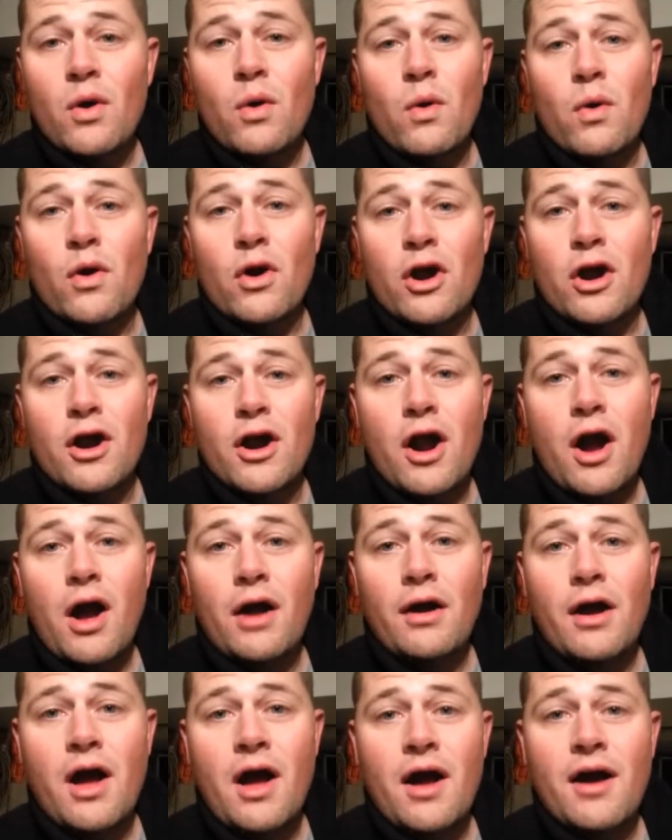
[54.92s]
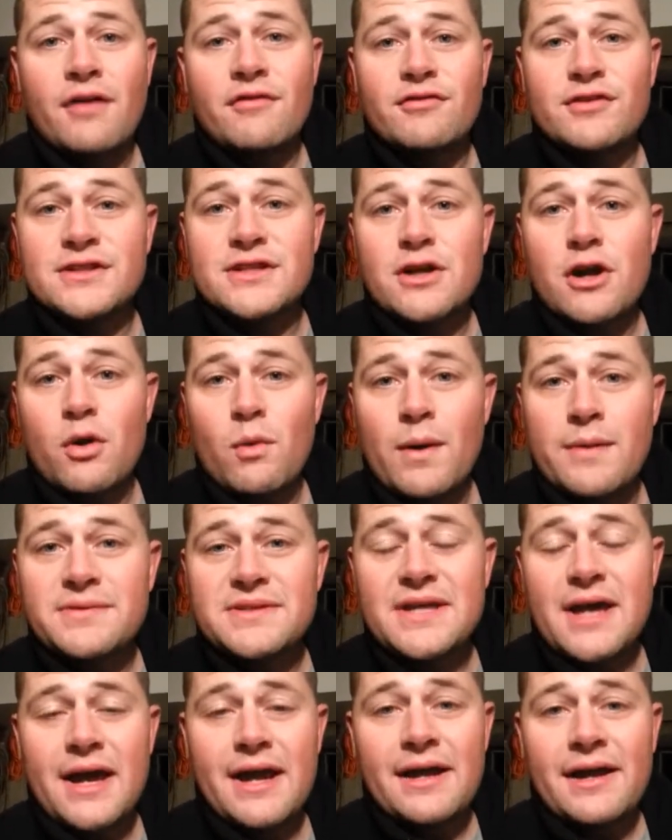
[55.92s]
Or uh, visit our
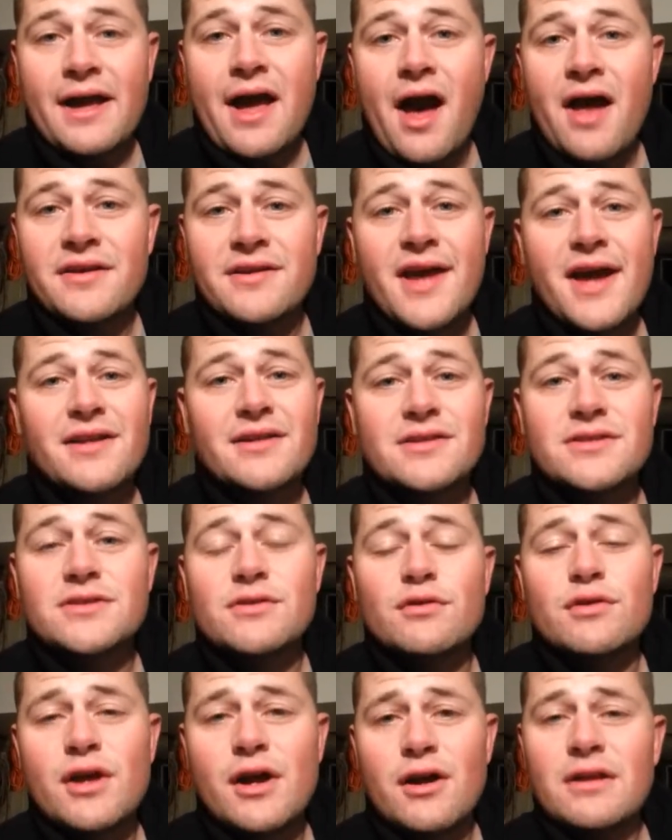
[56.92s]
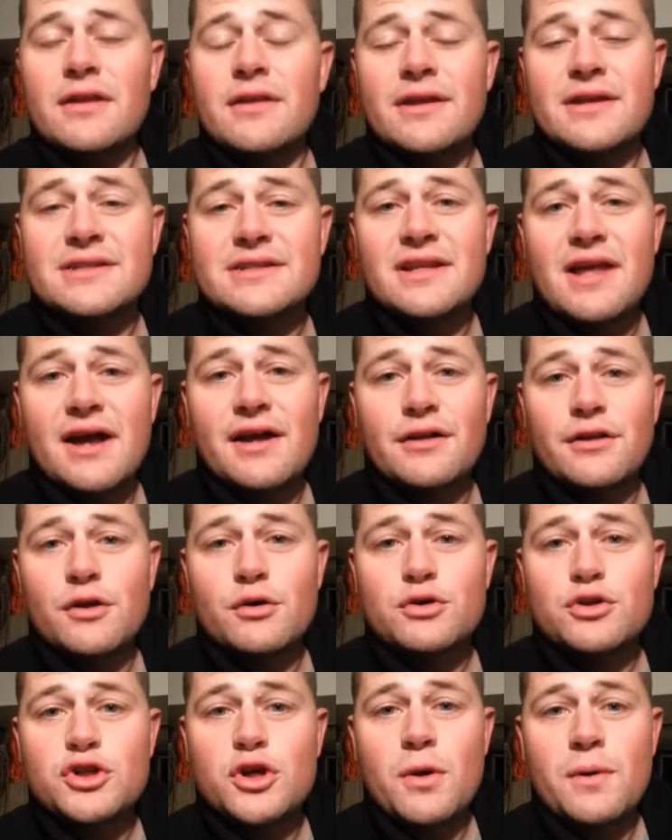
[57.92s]
website and contact us through there. That's lock and
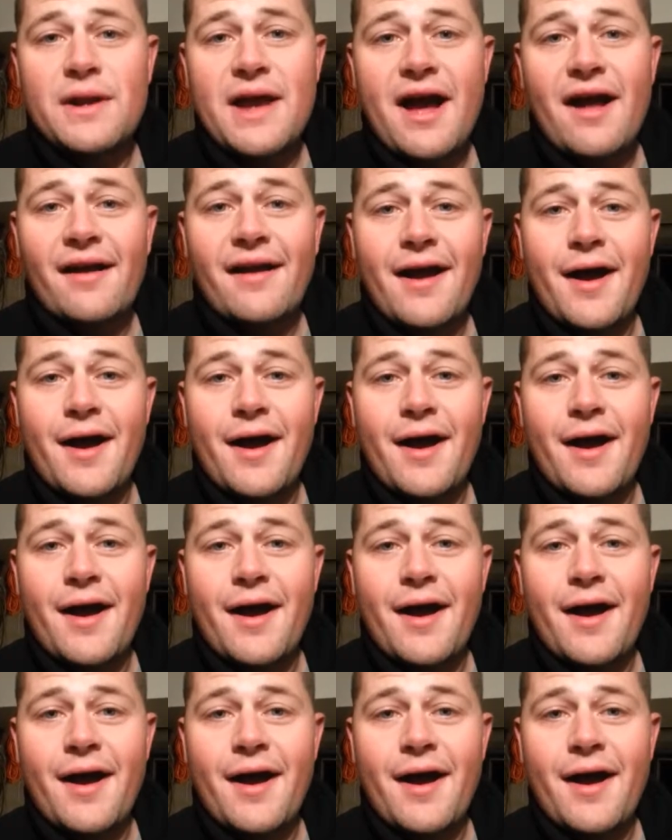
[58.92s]
load show dot